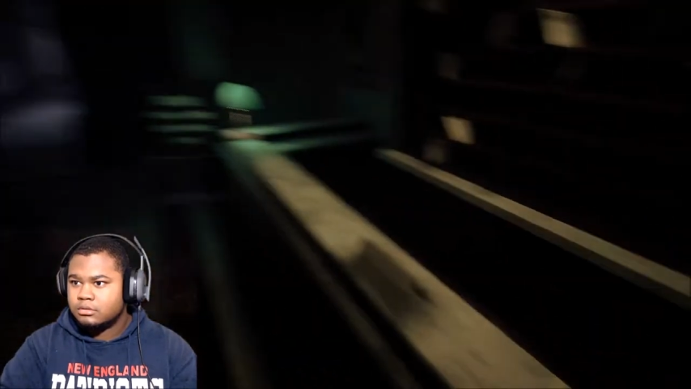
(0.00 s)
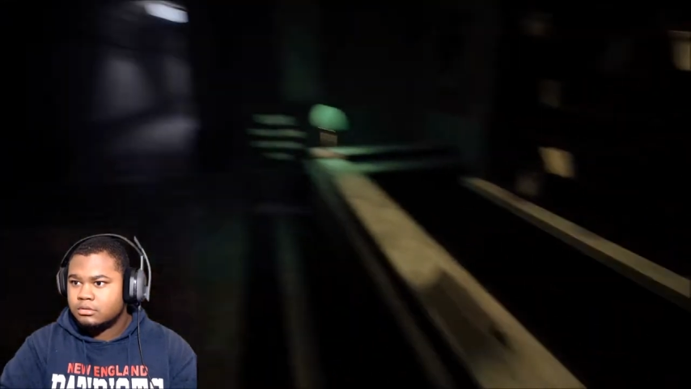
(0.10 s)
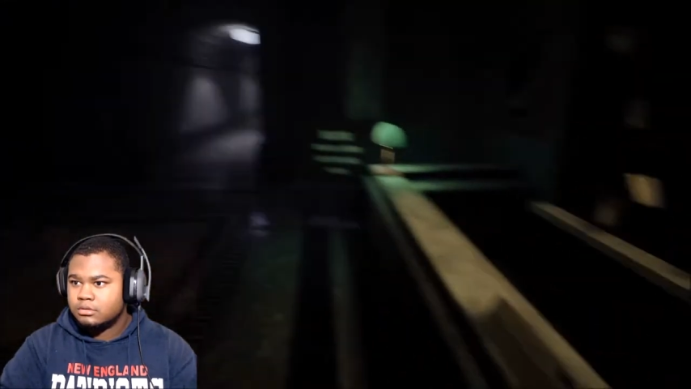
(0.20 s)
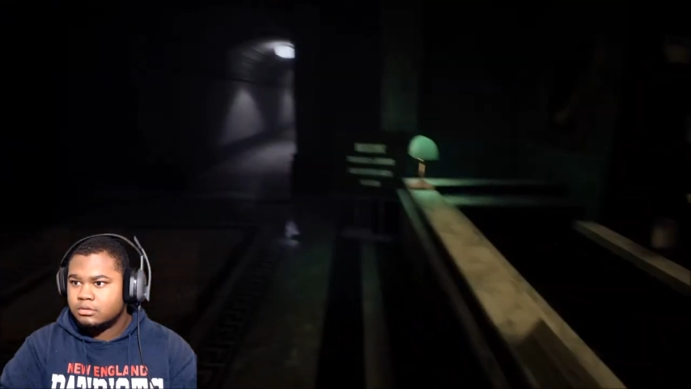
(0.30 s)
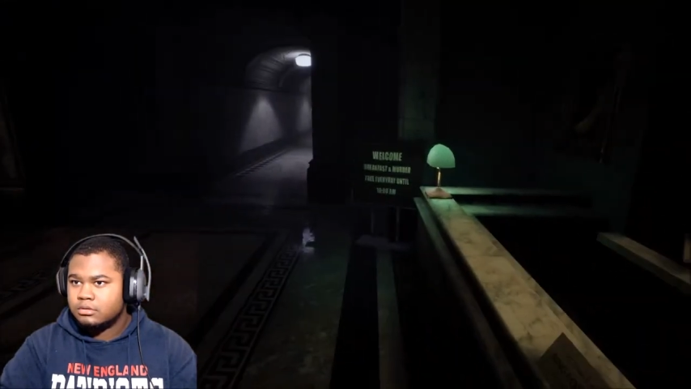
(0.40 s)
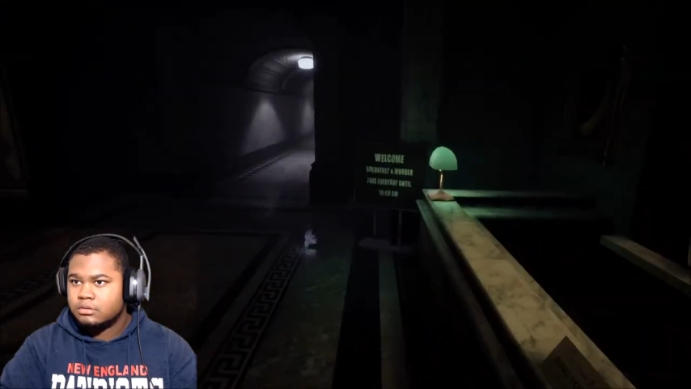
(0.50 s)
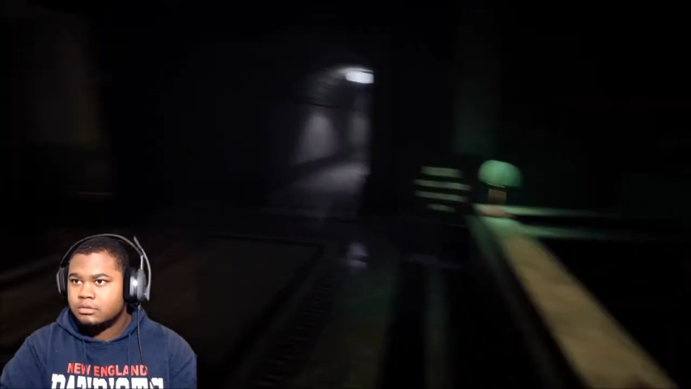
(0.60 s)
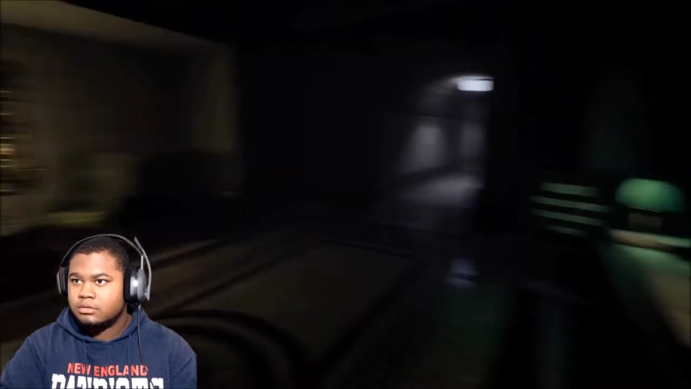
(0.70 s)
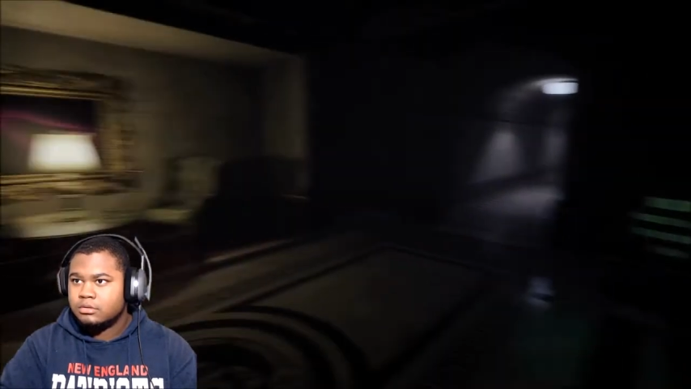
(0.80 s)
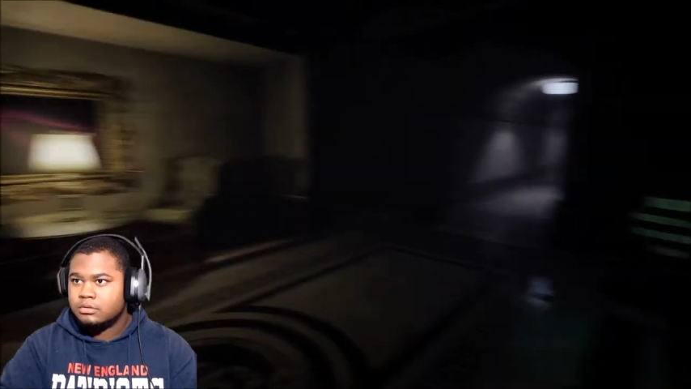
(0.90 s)

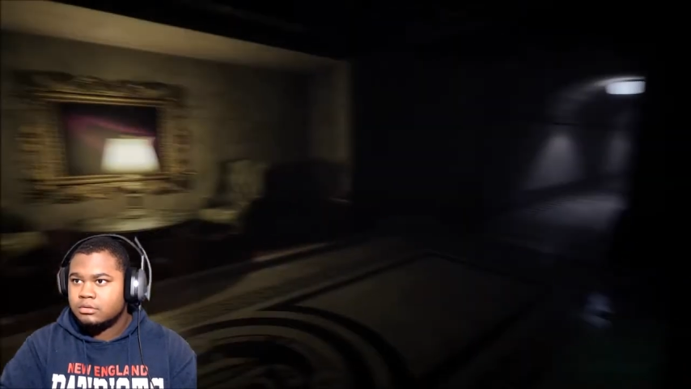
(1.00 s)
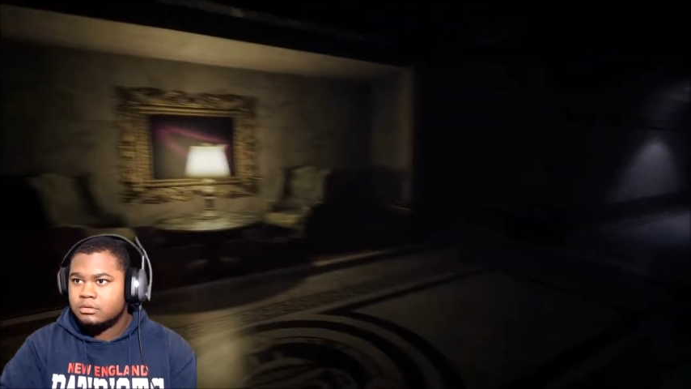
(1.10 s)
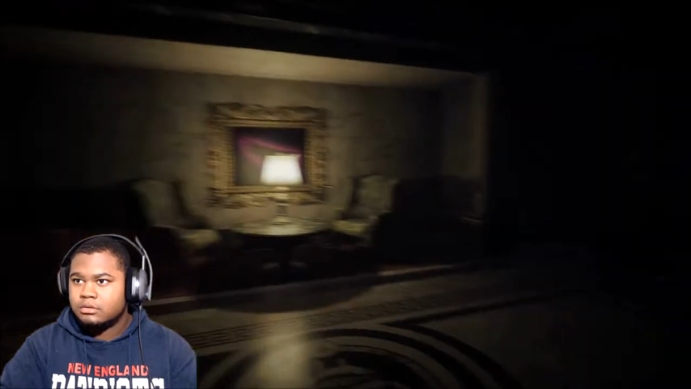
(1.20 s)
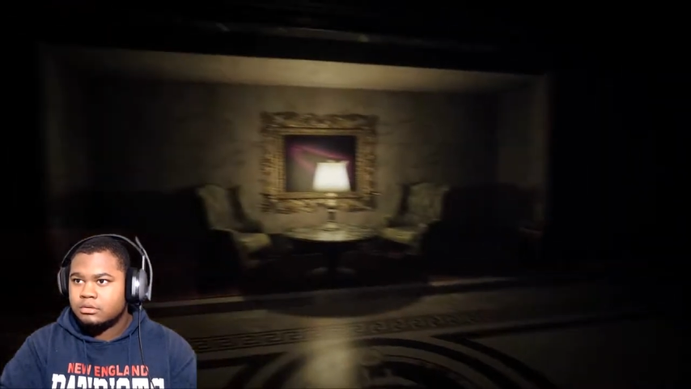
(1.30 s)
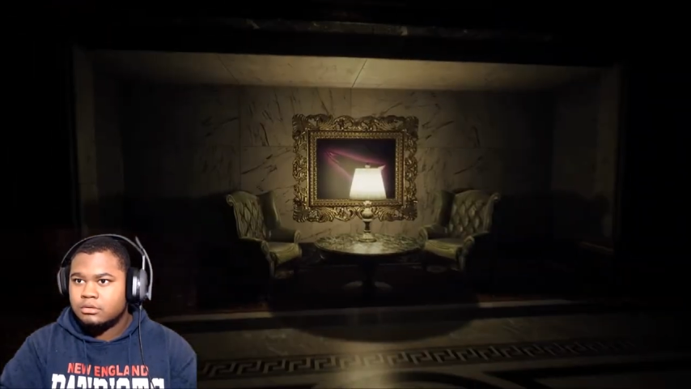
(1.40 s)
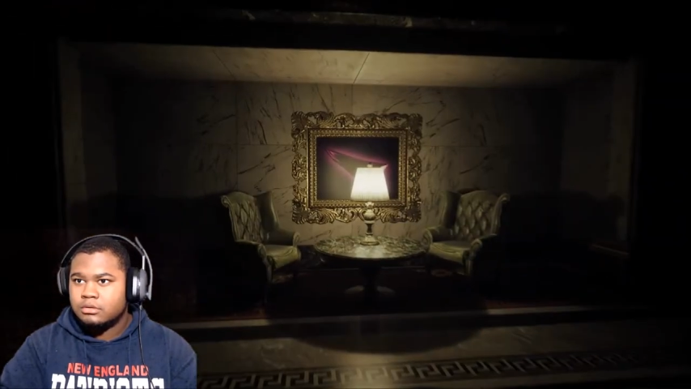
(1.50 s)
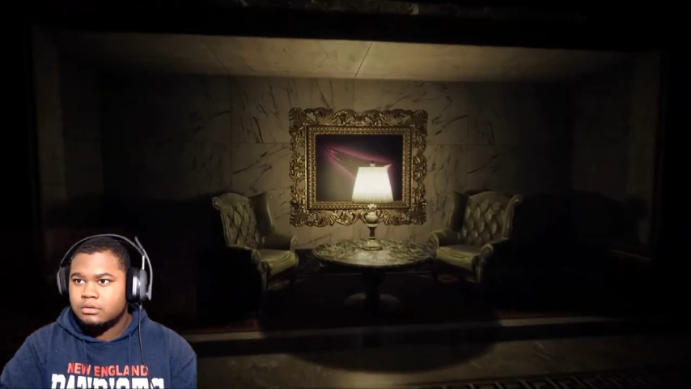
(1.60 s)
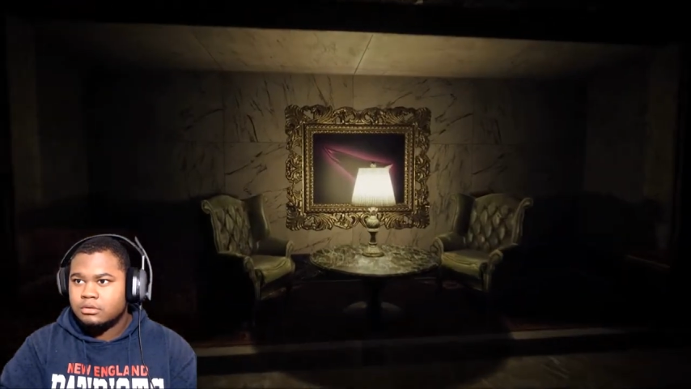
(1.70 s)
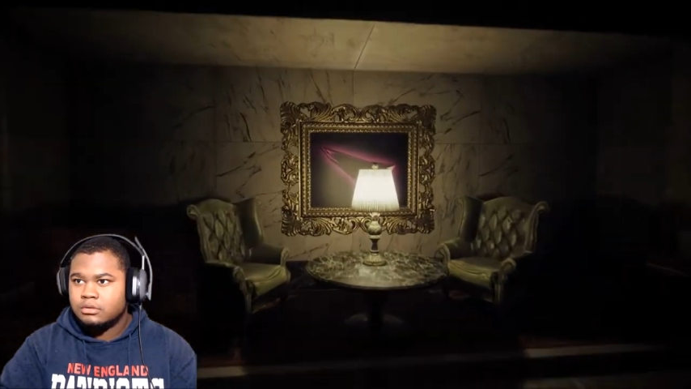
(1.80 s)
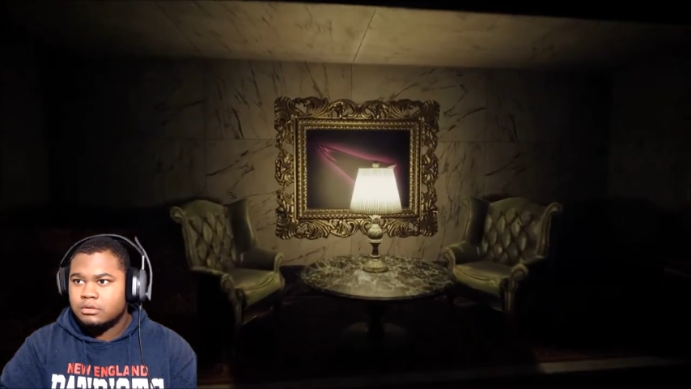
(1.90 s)

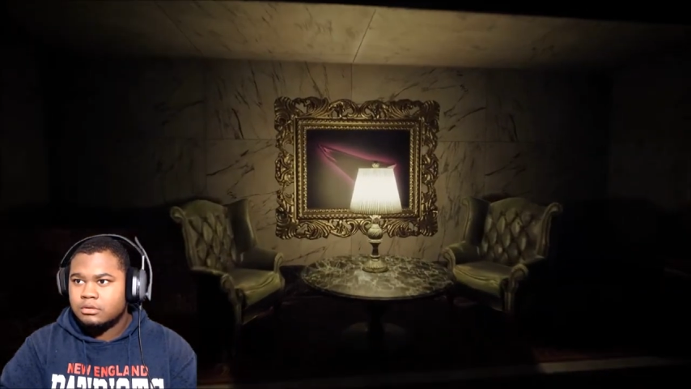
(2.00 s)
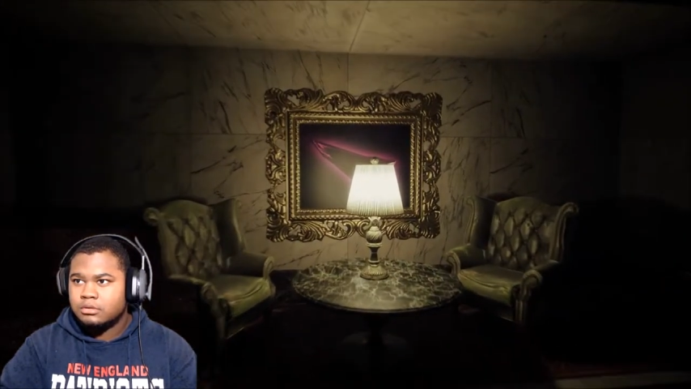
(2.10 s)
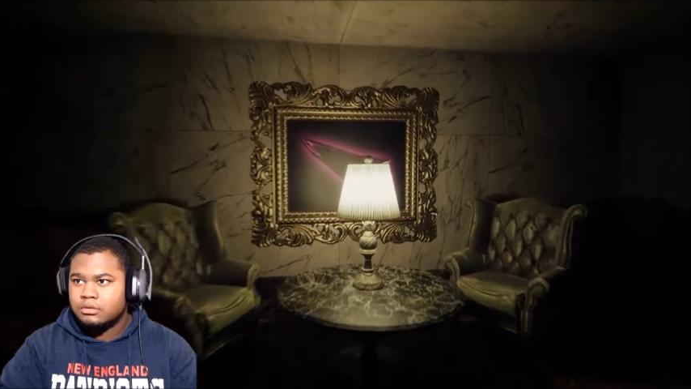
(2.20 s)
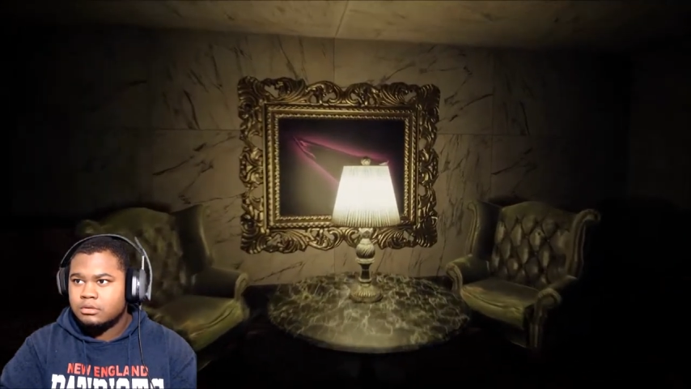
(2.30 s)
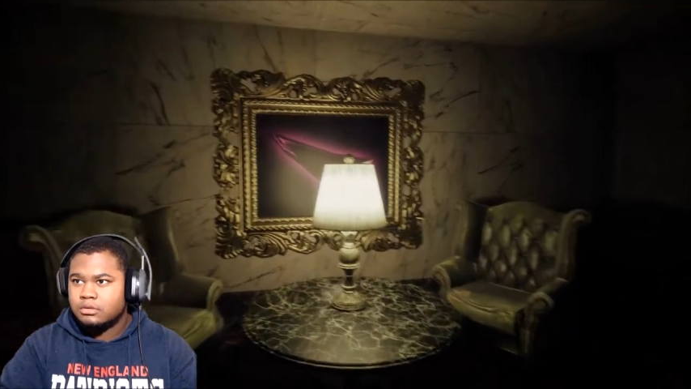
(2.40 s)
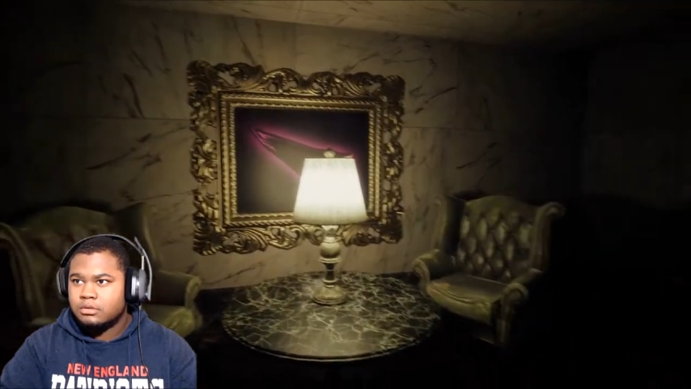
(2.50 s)
(no one is talking)